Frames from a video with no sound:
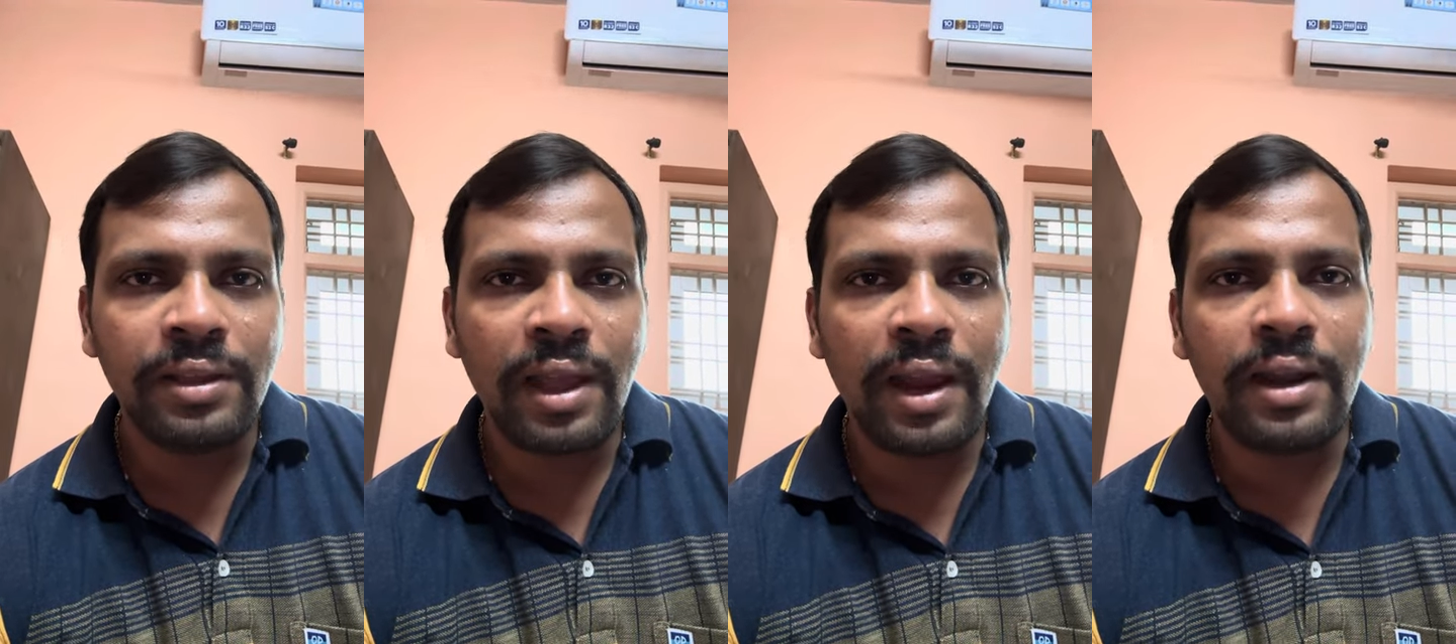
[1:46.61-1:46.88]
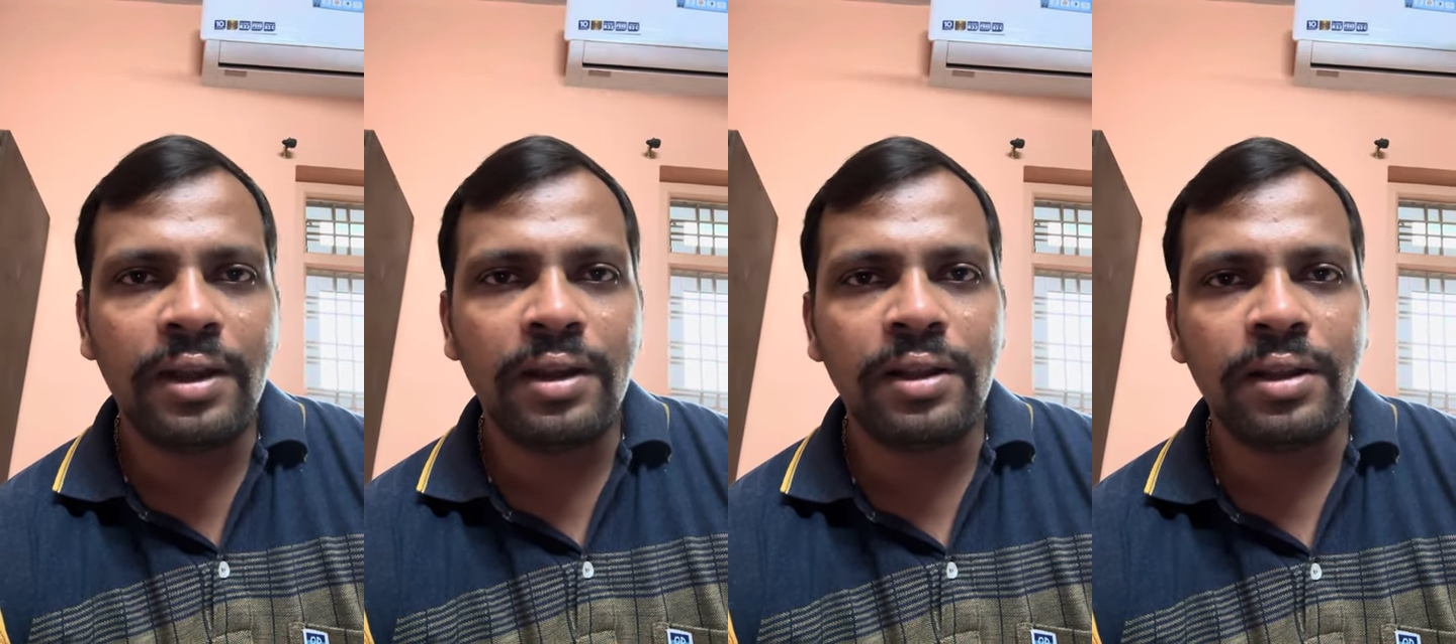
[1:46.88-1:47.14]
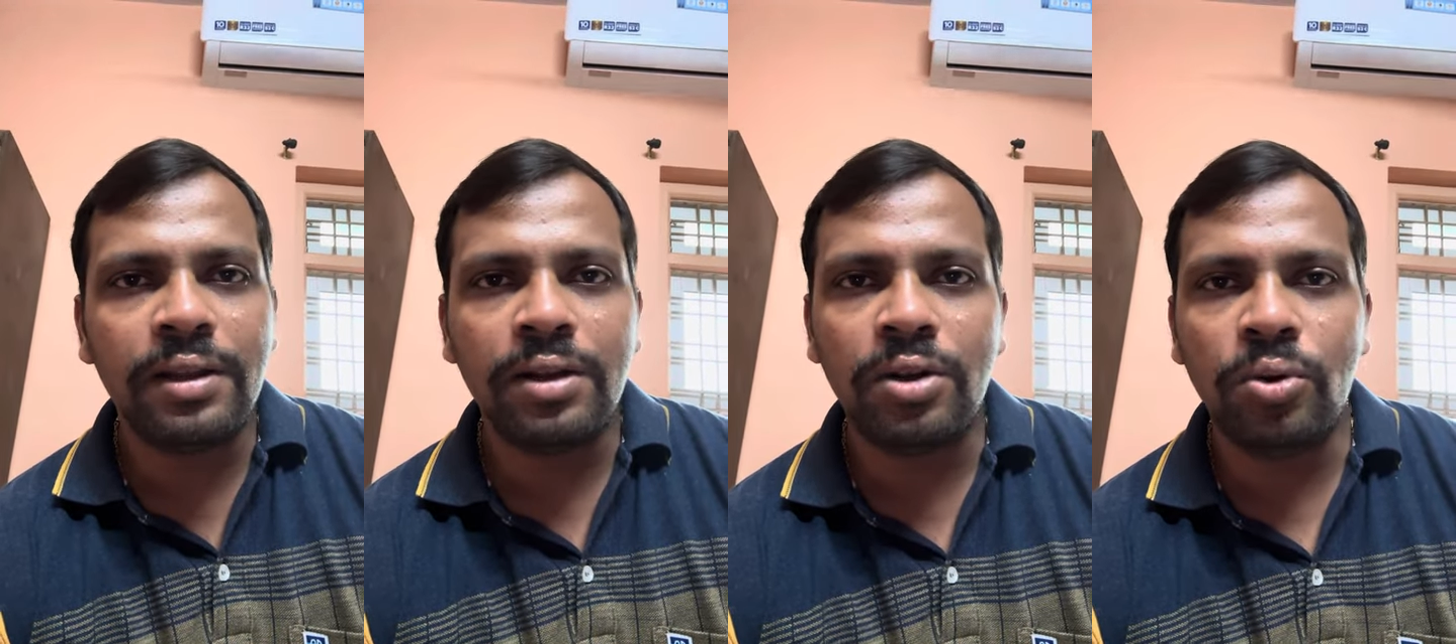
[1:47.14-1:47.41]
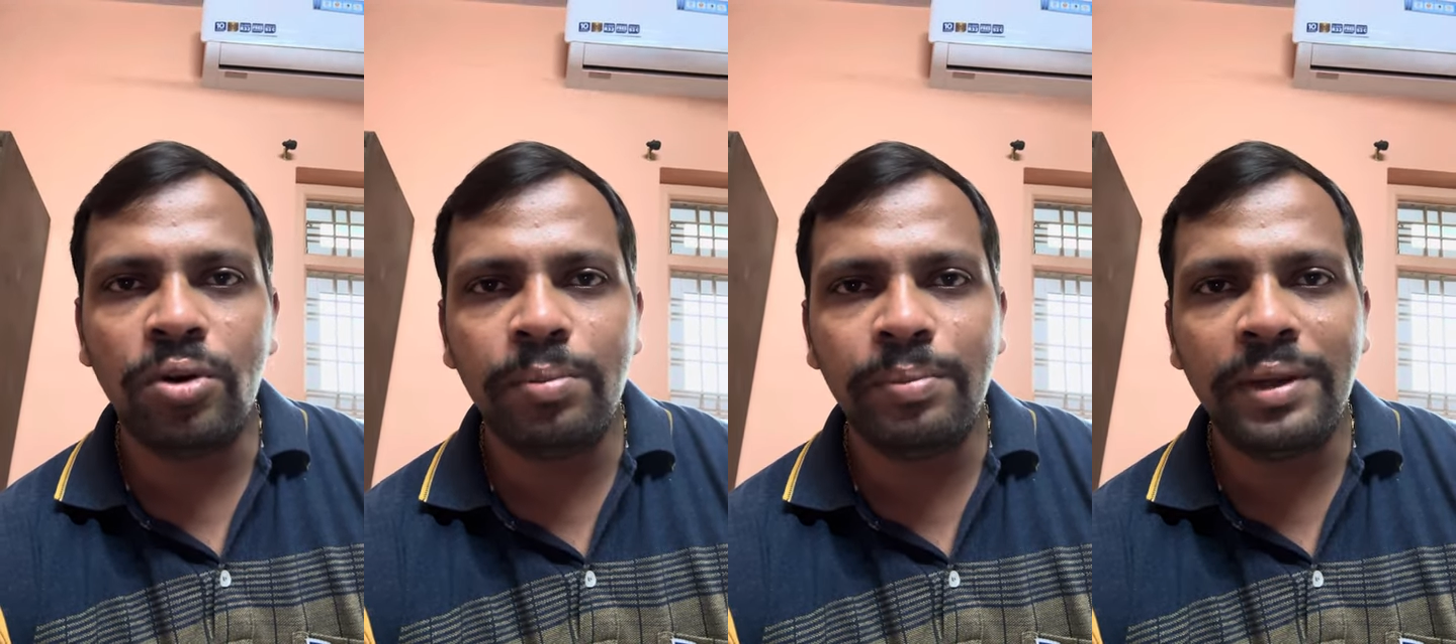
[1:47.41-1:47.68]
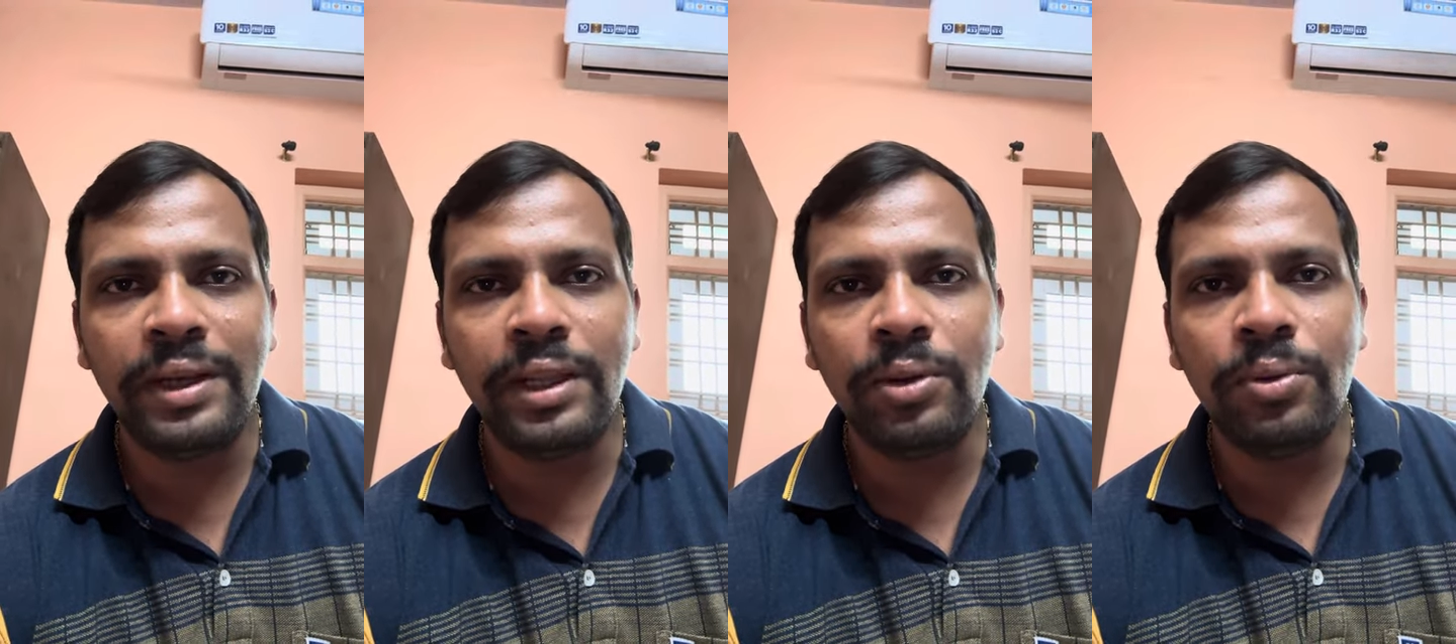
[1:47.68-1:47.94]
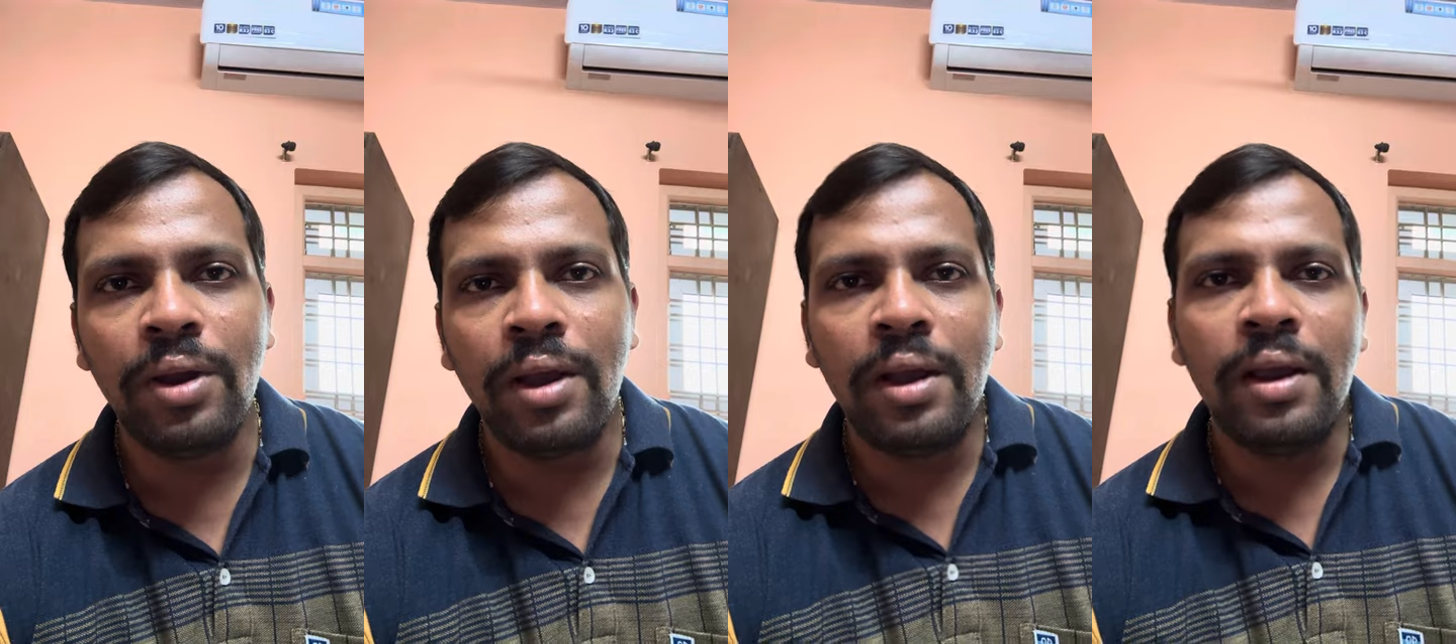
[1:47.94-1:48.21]
and don't
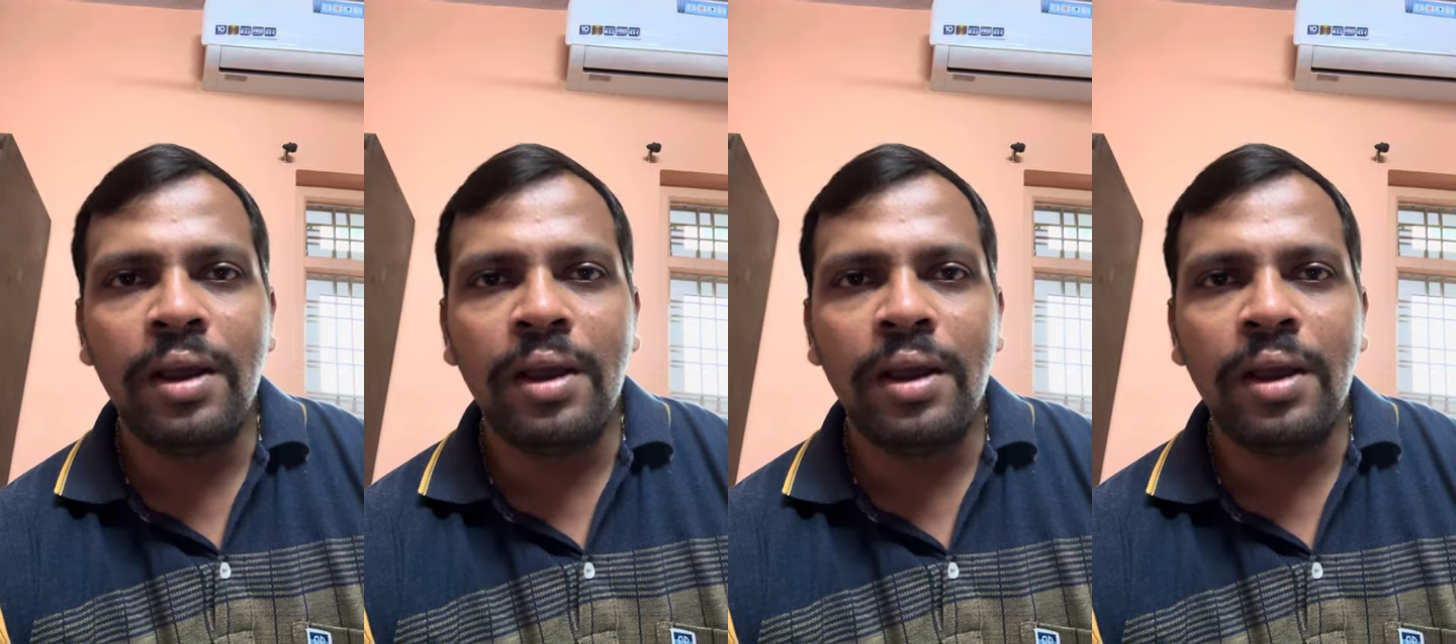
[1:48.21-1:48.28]
believe